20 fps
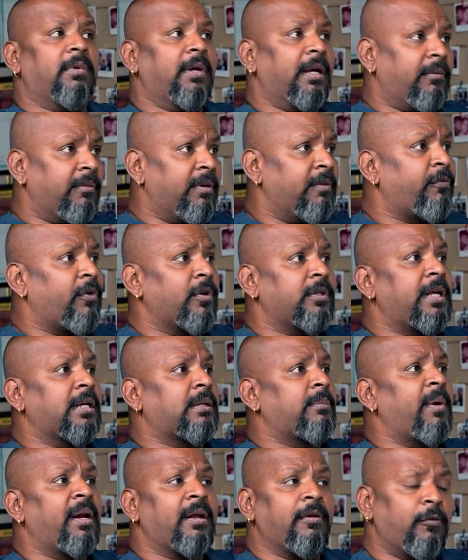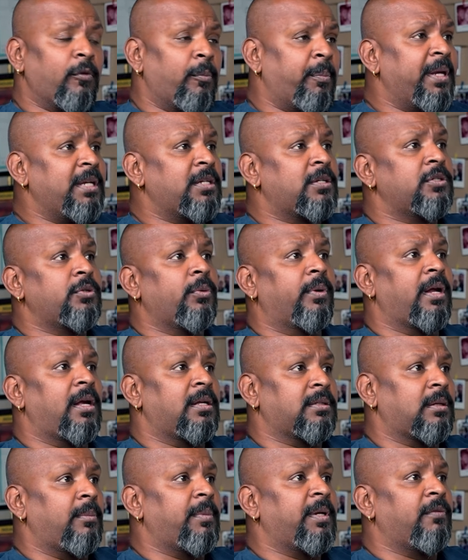even for that, if you've been to
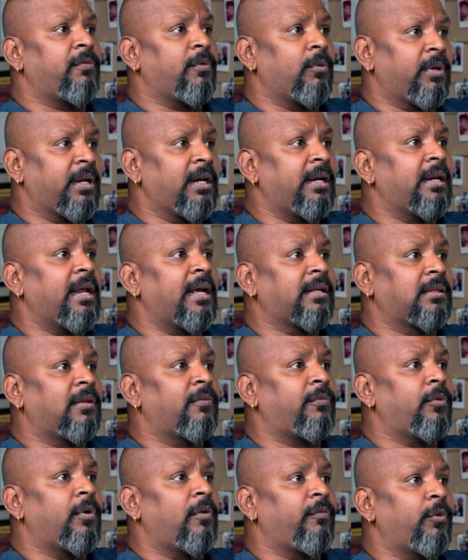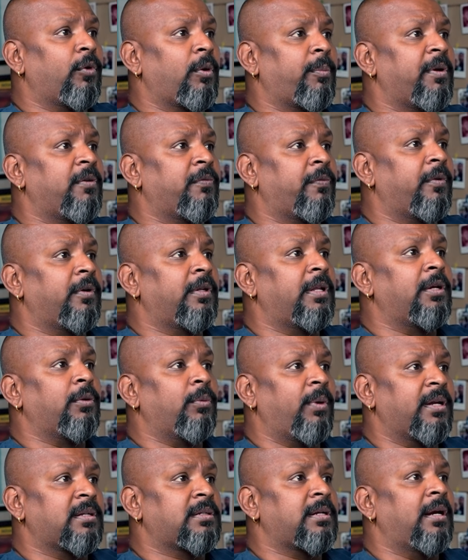Jonah's, if you really like the food of European food, then you
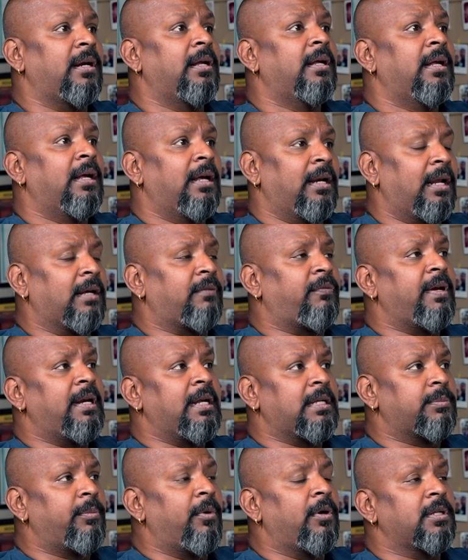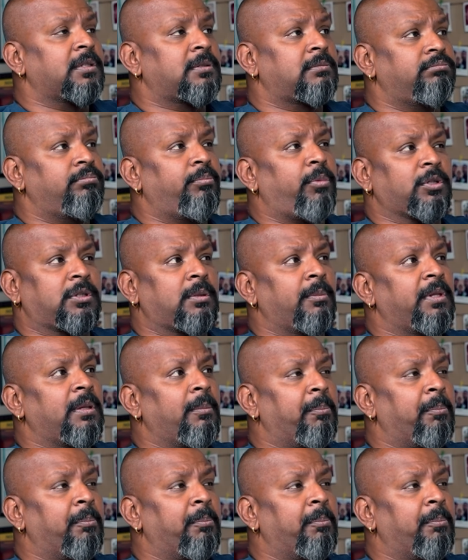understand. Like Phoenix Mall is possibly the